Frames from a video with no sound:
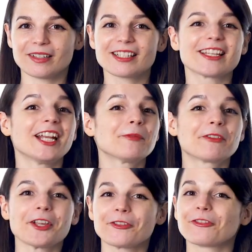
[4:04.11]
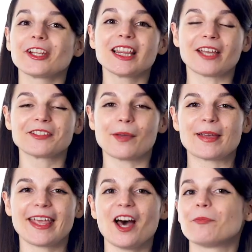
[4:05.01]
Sign up for your free lifetime
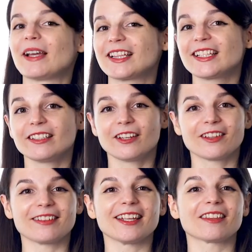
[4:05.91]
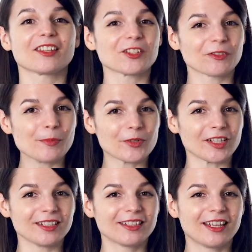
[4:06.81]
account by clicking on the link in the
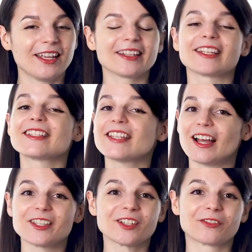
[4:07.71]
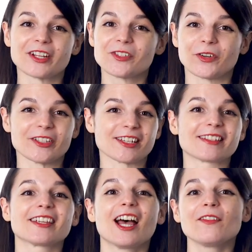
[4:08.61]
description. Get tons of resources
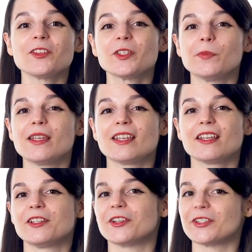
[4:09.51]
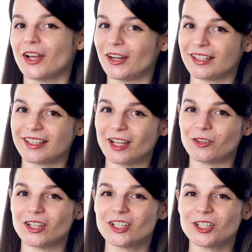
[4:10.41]
to have you speaking in your target
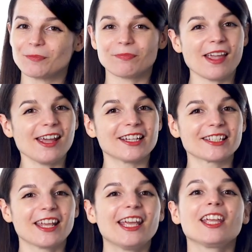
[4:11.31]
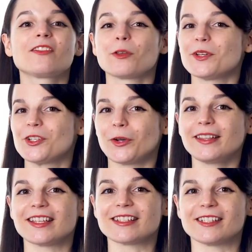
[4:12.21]
language. And if you
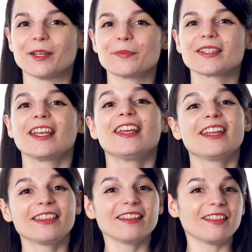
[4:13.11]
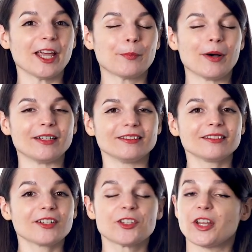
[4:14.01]
enjoyed these tips, hit the like
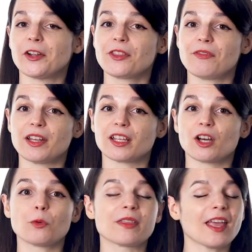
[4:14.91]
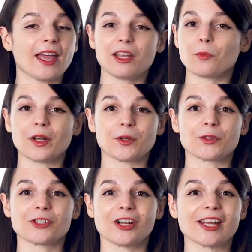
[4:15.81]
button, share the video with anyone
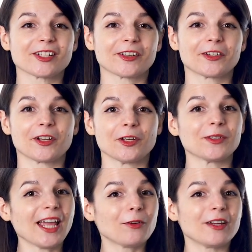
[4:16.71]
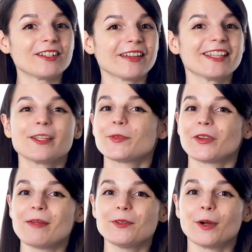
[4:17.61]
who's trying to learn a new language, and
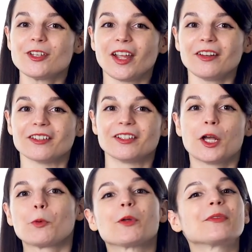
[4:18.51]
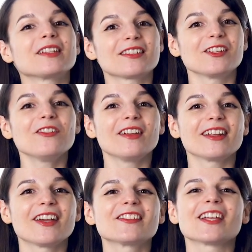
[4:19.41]
subscribe to our channel. We release new
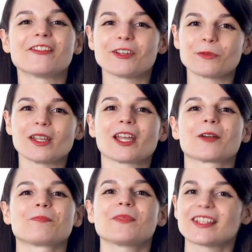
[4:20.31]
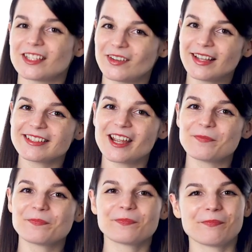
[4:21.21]
videos every week. I'll see you next
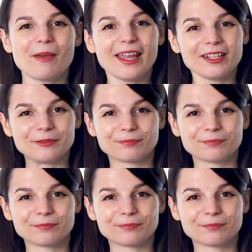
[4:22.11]
time. Bye!